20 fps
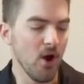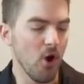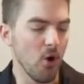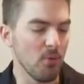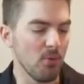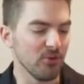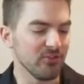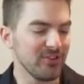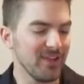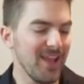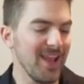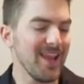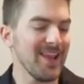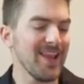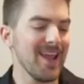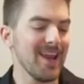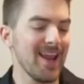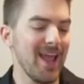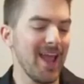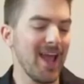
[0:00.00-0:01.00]
almost
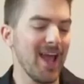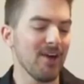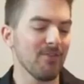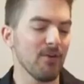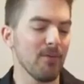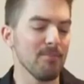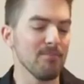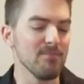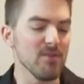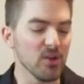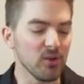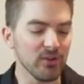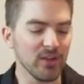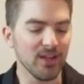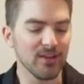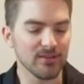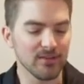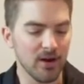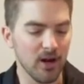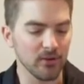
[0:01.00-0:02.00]
$8.5
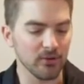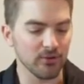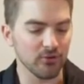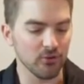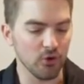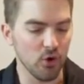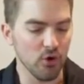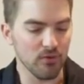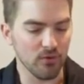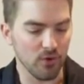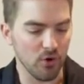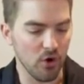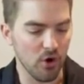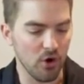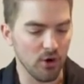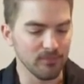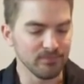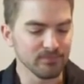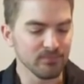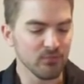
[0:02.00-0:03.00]
million
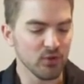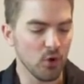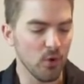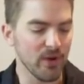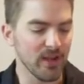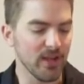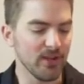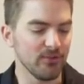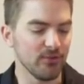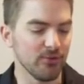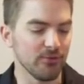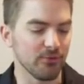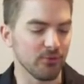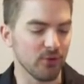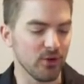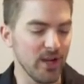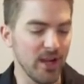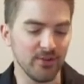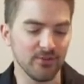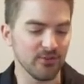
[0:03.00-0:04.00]
overall going into
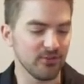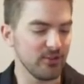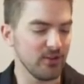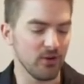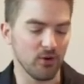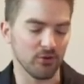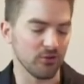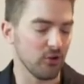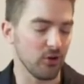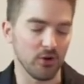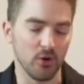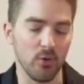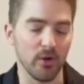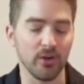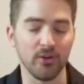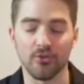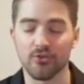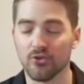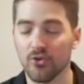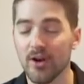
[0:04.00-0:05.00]
free agency, or sorry, going
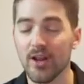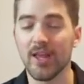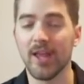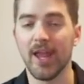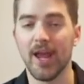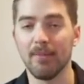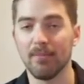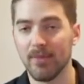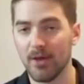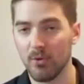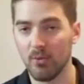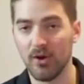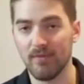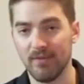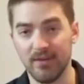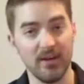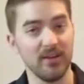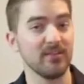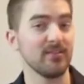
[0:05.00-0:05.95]
into training camp. That way if they need